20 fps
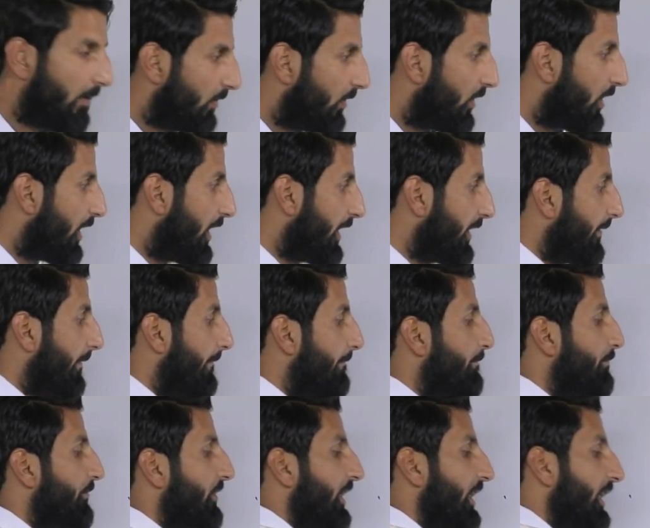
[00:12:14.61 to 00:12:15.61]
or
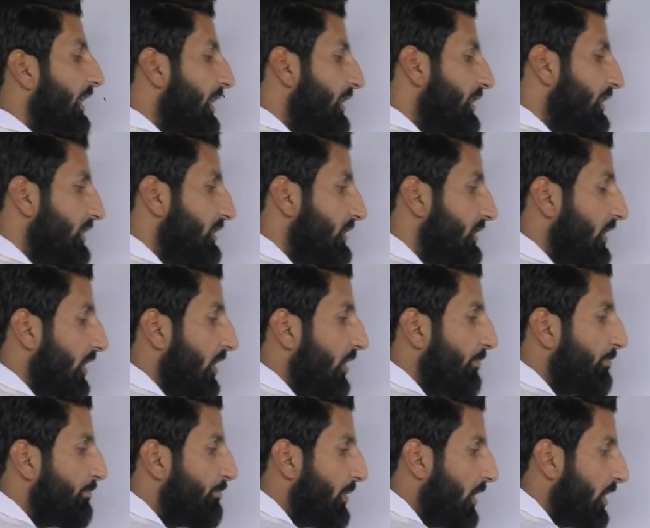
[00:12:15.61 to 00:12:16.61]
it is
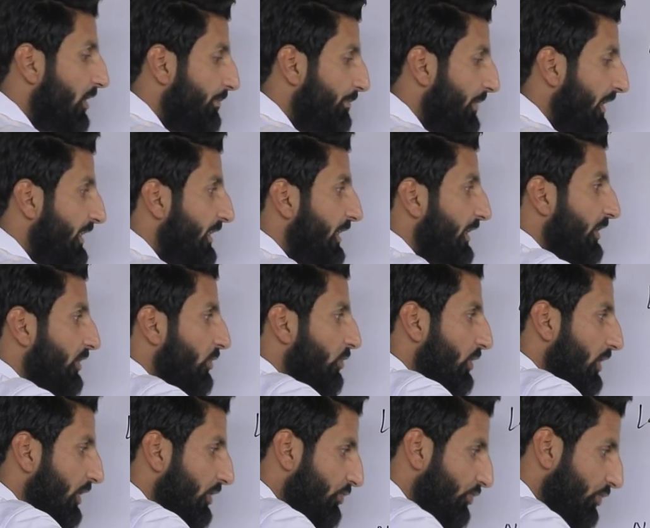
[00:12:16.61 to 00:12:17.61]

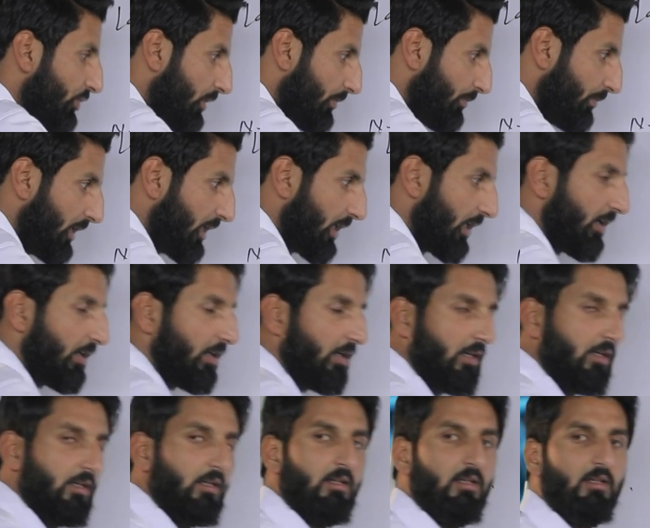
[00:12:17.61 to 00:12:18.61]
perpendicular to the mirror,
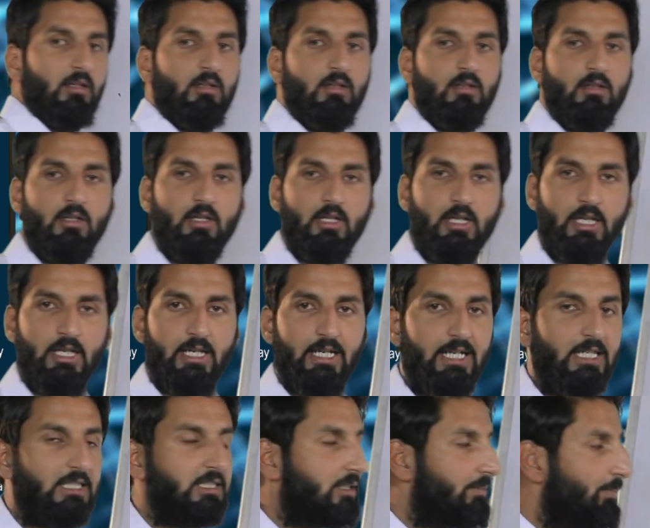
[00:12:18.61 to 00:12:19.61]

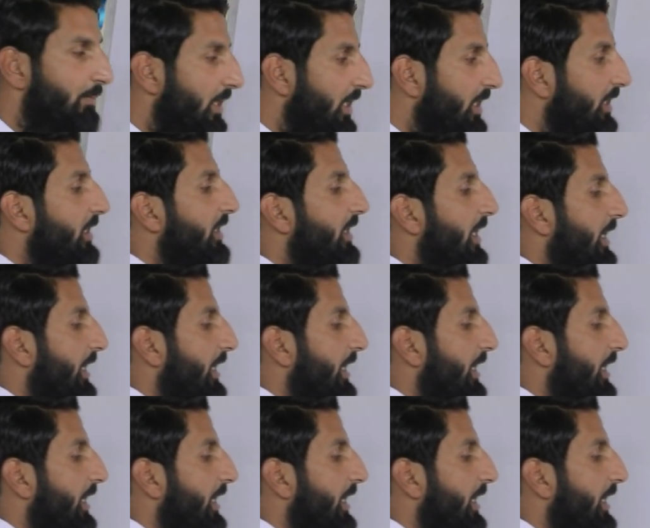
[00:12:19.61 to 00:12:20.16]
it's making